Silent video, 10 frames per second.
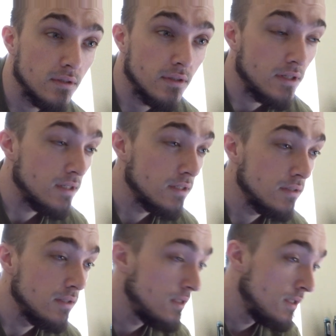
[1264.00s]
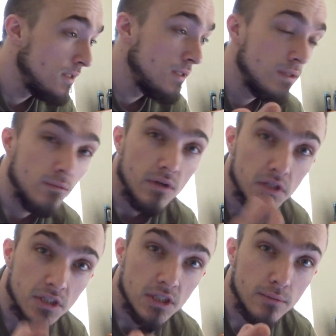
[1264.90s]

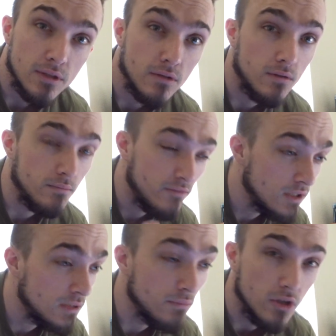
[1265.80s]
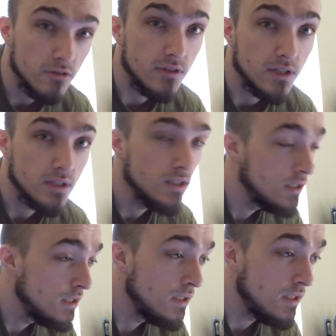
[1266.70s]
aren't fucking perfect,
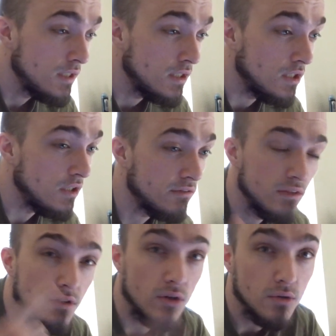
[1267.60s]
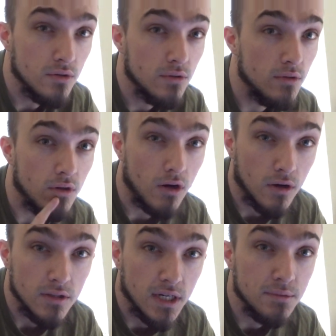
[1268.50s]
and you have to go through the
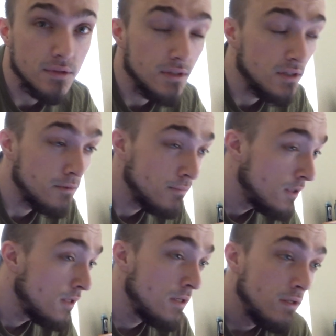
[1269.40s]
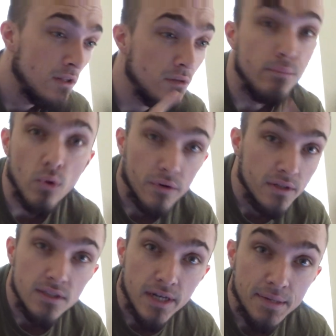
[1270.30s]
hard times with them, the
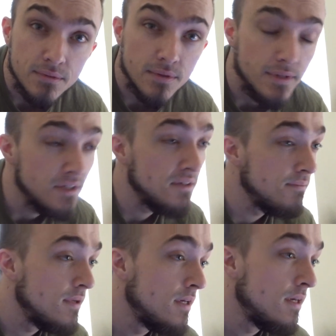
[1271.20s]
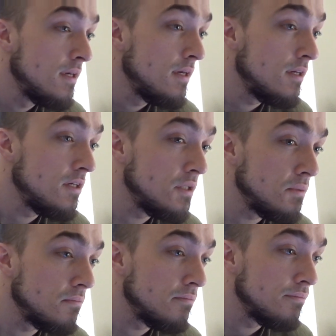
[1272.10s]
boring times with them.
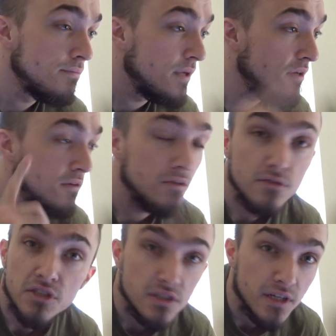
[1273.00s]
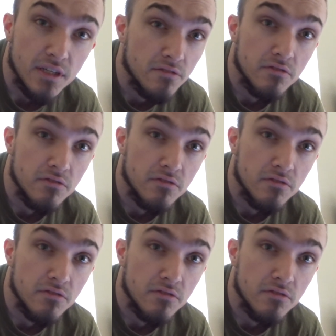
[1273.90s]
I don't know, just like